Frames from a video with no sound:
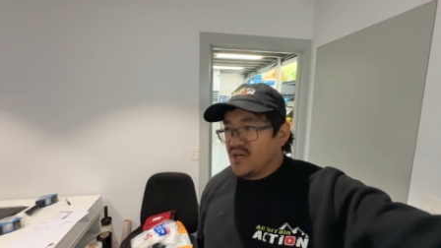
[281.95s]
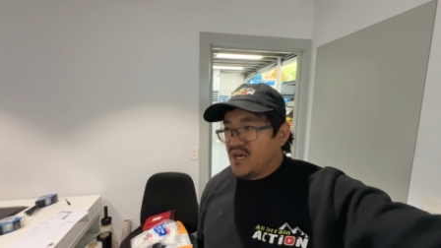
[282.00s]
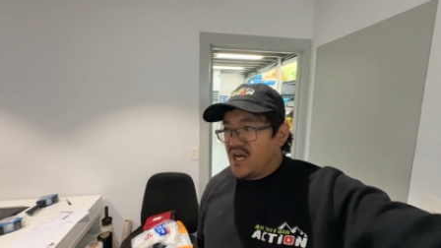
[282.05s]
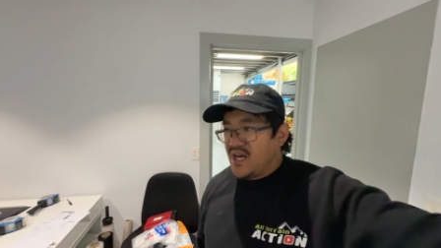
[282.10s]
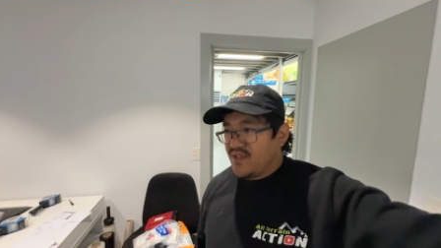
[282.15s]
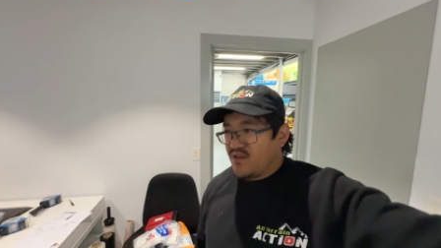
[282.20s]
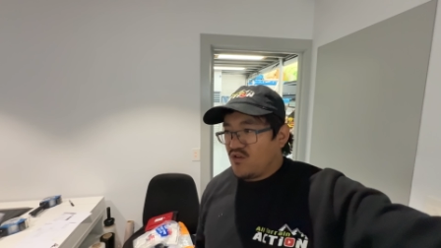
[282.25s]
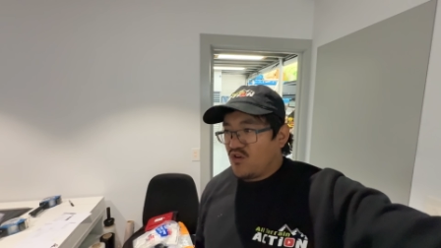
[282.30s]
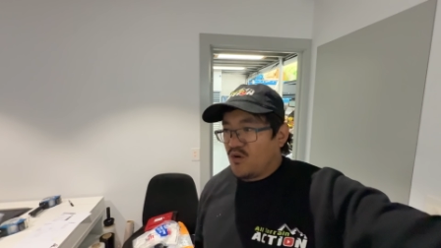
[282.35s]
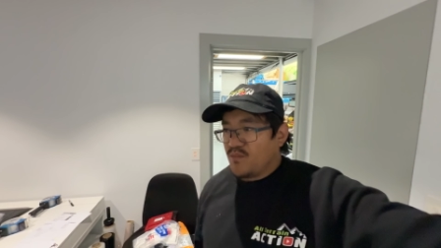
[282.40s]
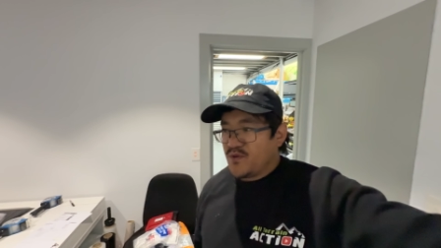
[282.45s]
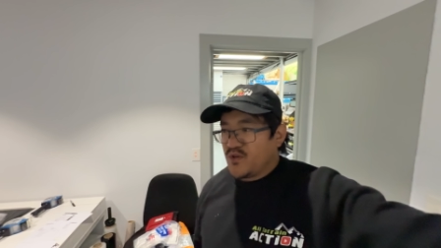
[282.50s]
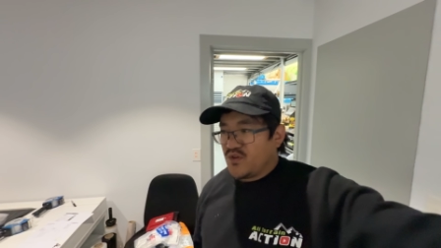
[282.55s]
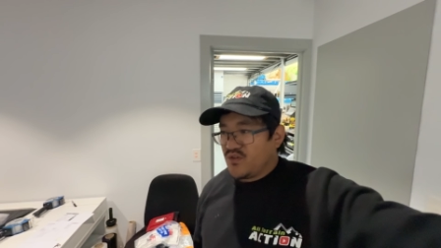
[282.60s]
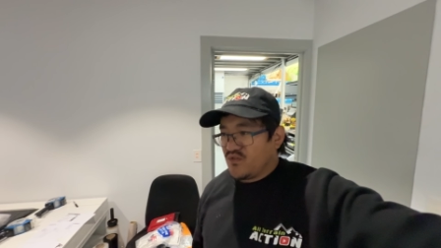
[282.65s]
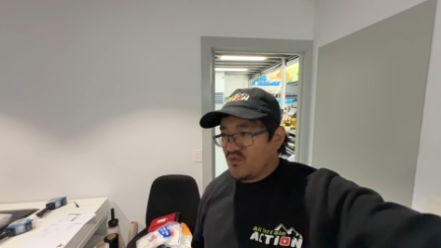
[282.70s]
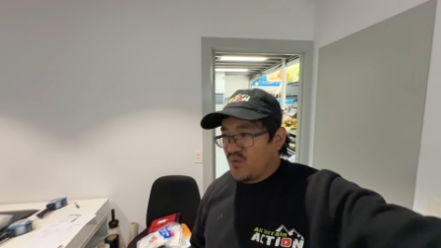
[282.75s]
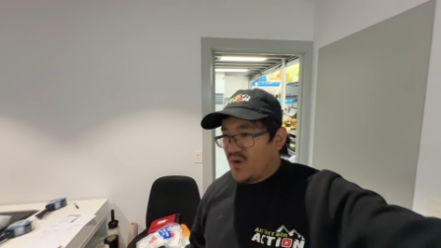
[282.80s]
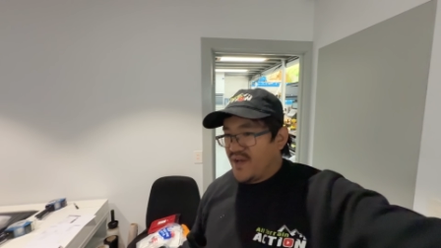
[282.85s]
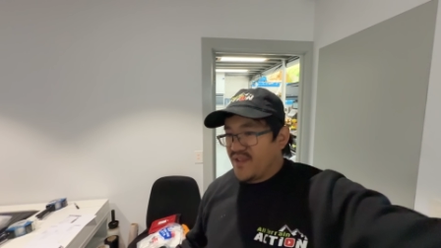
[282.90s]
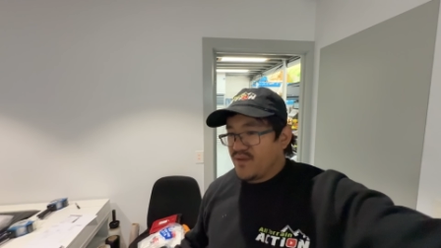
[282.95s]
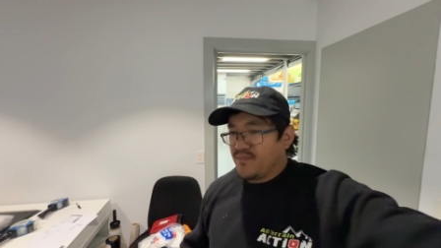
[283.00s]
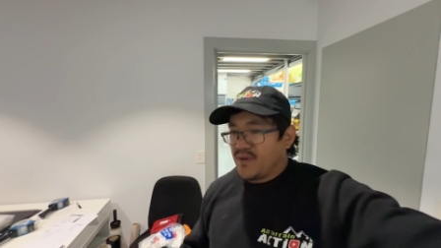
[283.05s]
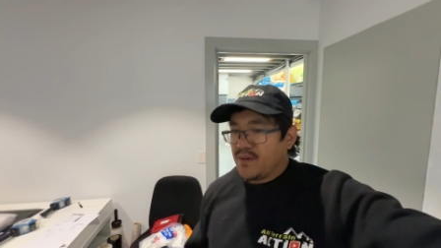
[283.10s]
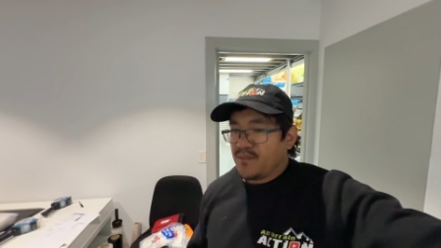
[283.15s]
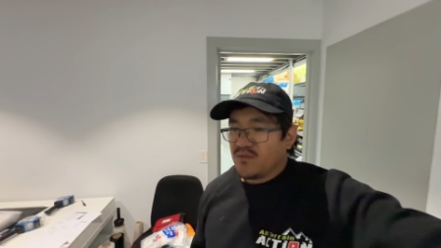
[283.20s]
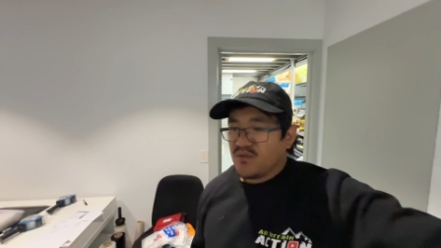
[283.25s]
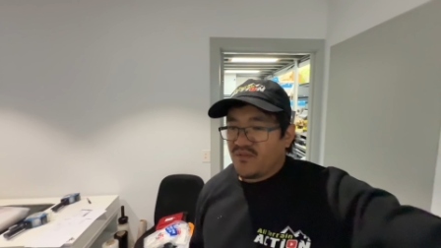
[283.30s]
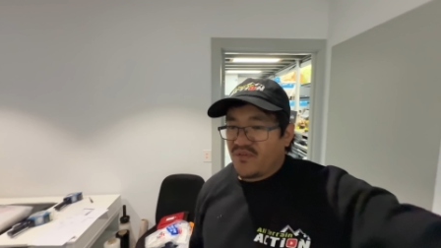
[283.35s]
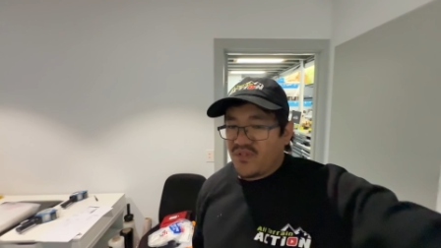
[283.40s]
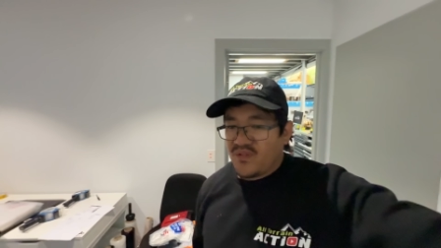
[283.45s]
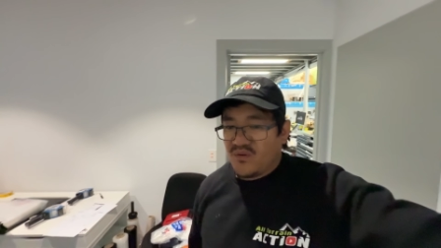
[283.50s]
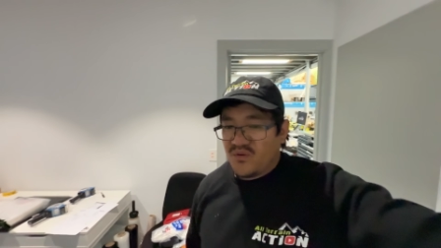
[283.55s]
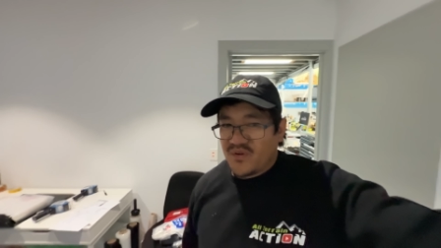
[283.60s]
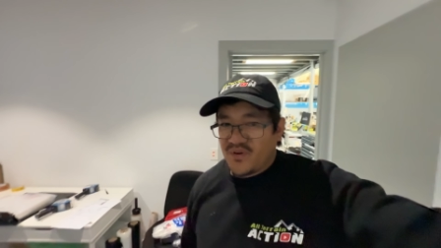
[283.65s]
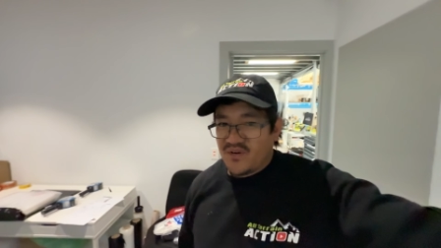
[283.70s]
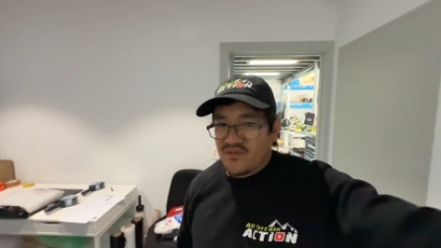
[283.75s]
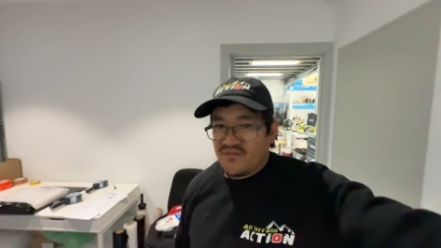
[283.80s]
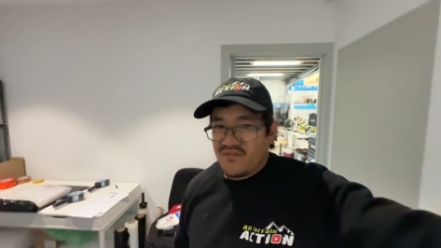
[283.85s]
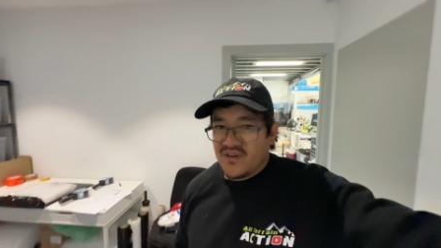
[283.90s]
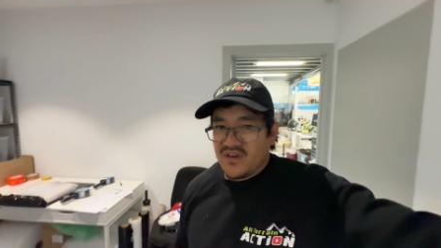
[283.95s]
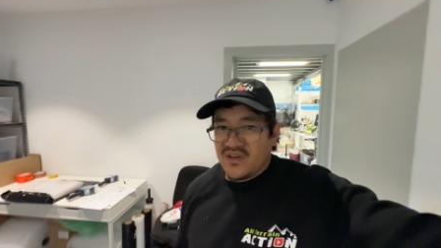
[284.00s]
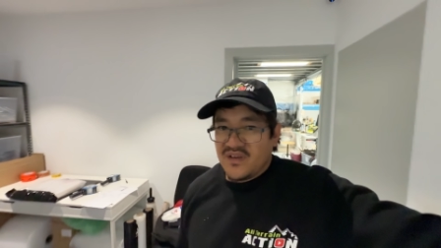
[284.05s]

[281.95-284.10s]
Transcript: other options or other people have thought of.